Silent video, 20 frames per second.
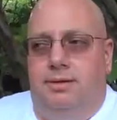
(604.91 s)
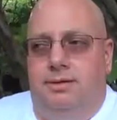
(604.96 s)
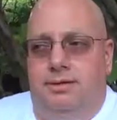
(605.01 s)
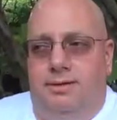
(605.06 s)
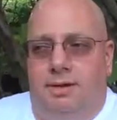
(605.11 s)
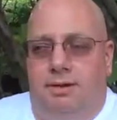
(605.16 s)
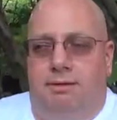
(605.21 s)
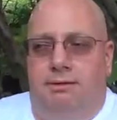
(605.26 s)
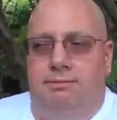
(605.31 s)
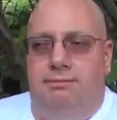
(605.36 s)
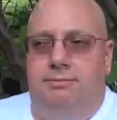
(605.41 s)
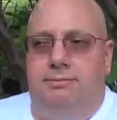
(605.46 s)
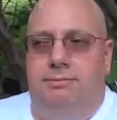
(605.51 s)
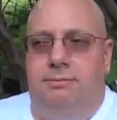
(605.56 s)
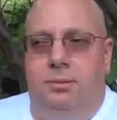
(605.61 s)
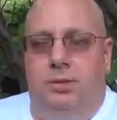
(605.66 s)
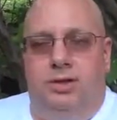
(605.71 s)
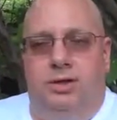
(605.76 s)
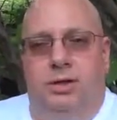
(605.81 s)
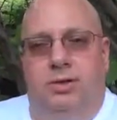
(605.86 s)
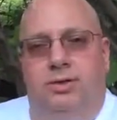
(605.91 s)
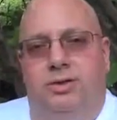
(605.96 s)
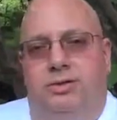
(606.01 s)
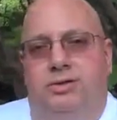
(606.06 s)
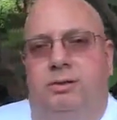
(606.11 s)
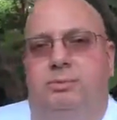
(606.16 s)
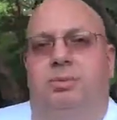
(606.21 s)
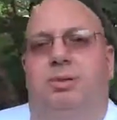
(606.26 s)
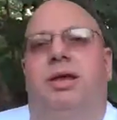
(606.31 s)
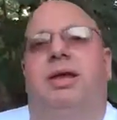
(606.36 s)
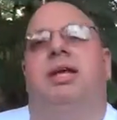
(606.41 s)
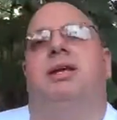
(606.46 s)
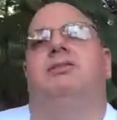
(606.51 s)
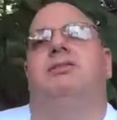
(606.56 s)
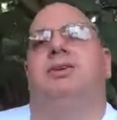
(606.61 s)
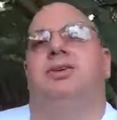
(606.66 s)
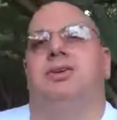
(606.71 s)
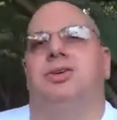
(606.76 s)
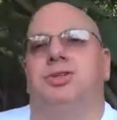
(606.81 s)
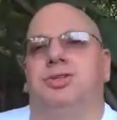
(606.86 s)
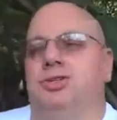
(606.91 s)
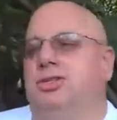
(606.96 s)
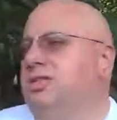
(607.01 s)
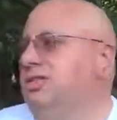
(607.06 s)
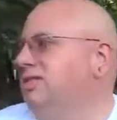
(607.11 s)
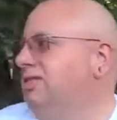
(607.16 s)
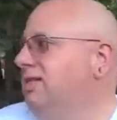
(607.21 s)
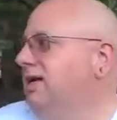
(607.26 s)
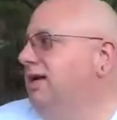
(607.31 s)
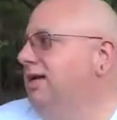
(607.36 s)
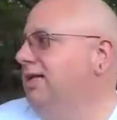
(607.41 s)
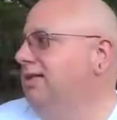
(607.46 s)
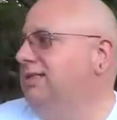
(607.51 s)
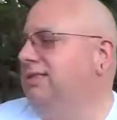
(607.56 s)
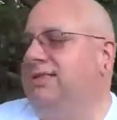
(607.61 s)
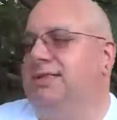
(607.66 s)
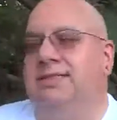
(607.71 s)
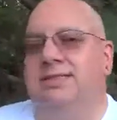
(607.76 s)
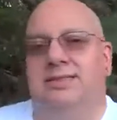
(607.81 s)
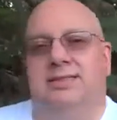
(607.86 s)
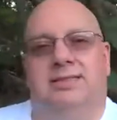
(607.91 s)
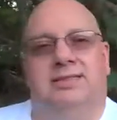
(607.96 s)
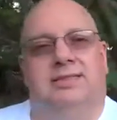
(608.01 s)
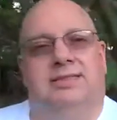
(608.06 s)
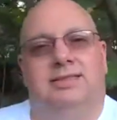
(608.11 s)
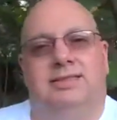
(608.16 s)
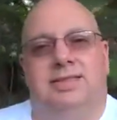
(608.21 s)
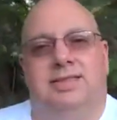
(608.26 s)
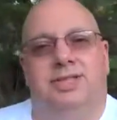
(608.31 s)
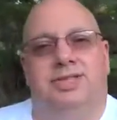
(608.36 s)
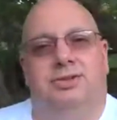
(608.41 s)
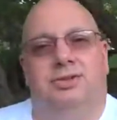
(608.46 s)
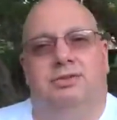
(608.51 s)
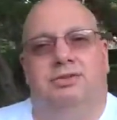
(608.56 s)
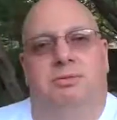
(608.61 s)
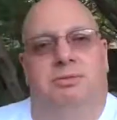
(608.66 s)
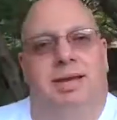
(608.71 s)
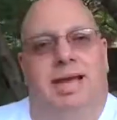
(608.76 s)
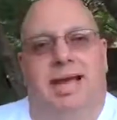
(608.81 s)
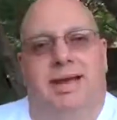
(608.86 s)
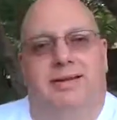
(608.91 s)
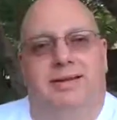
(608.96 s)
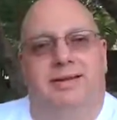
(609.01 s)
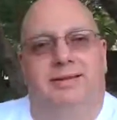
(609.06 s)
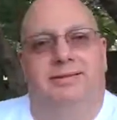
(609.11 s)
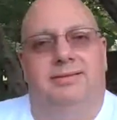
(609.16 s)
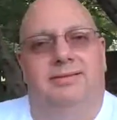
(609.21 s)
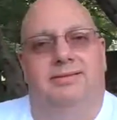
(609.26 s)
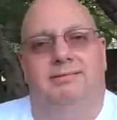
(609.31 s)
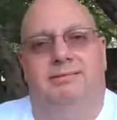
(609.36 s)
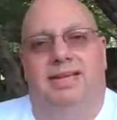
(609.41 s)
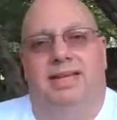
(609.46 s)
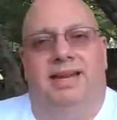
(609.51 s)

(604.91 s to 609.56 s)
So, we know that the plane of inertia does not exist at the center of a magnet.